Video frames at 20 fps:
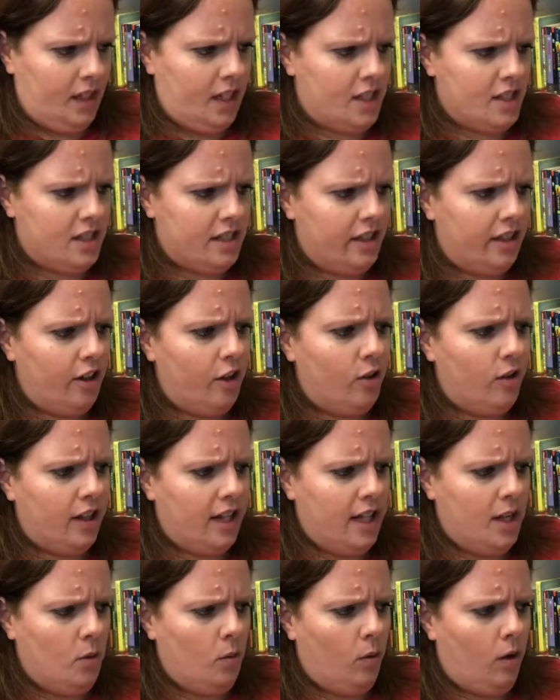
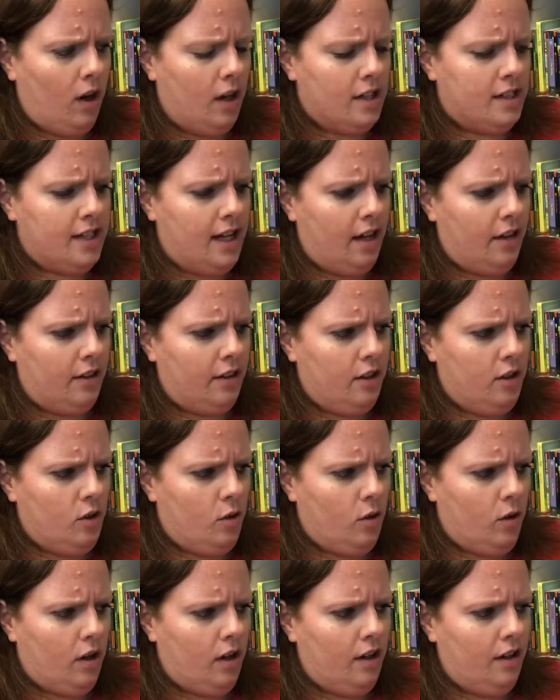Slowly he walked out the
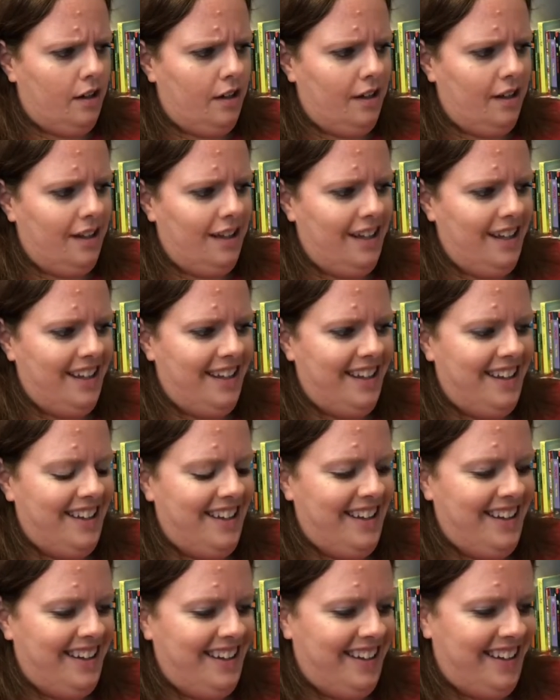door.
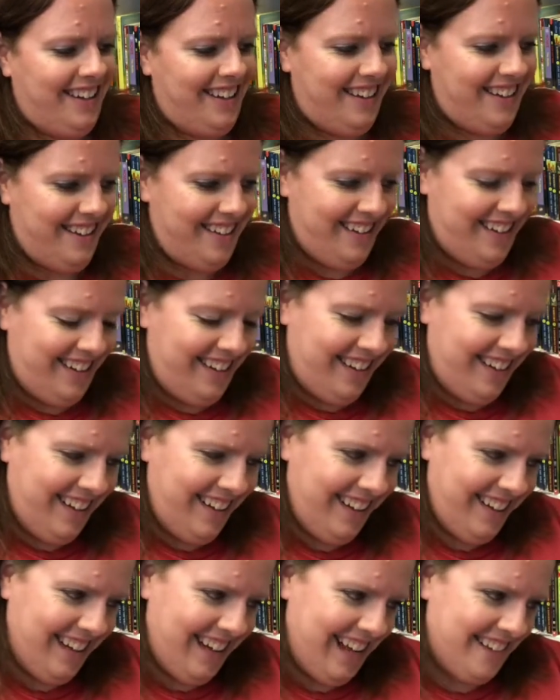
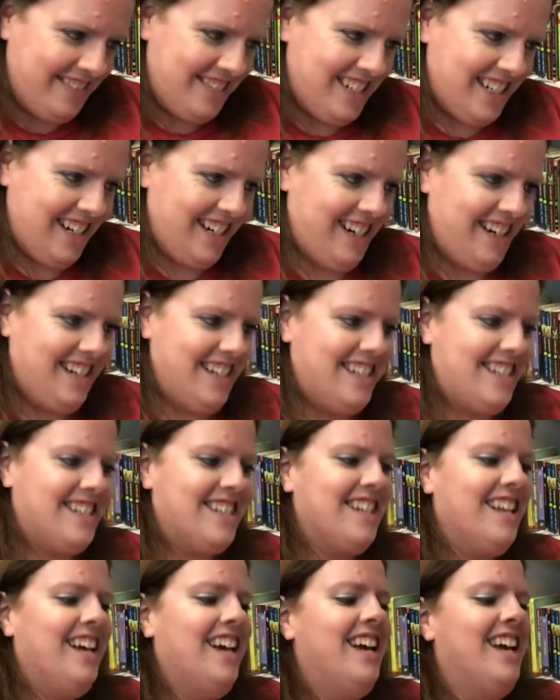Laughed Terence.
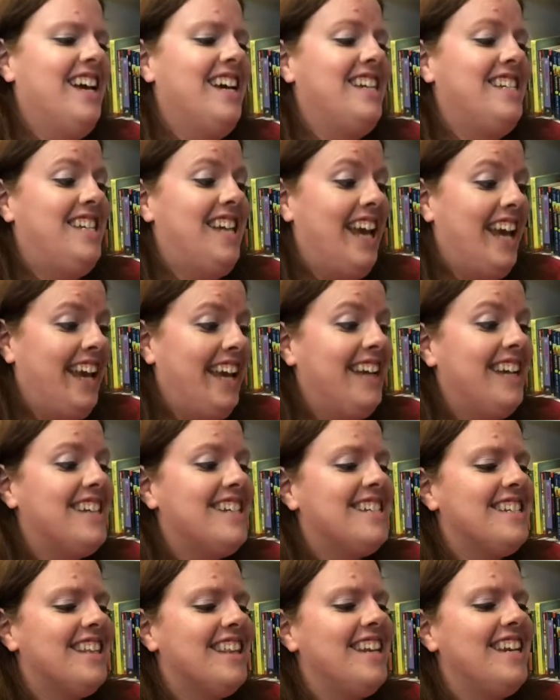"Take
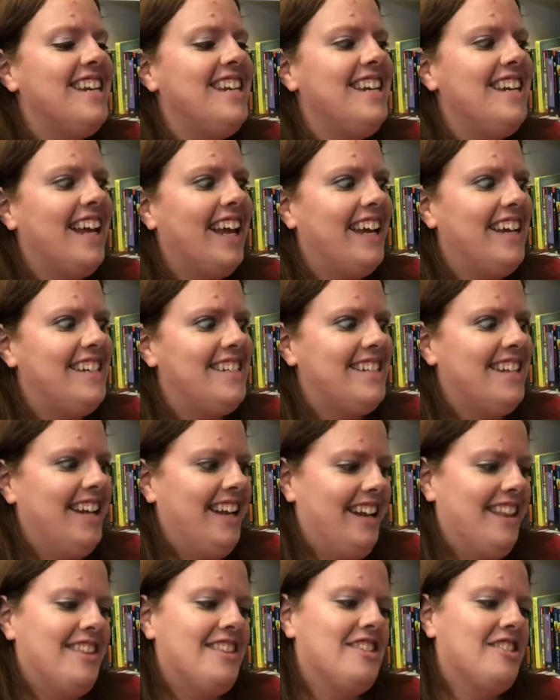it to the
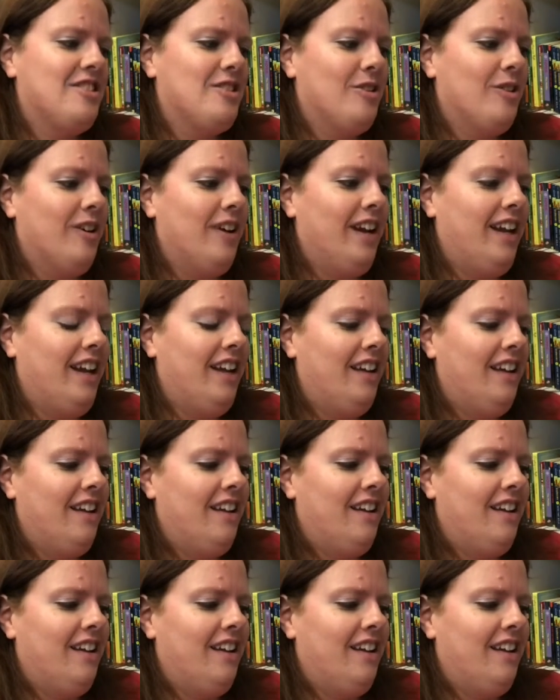19th story."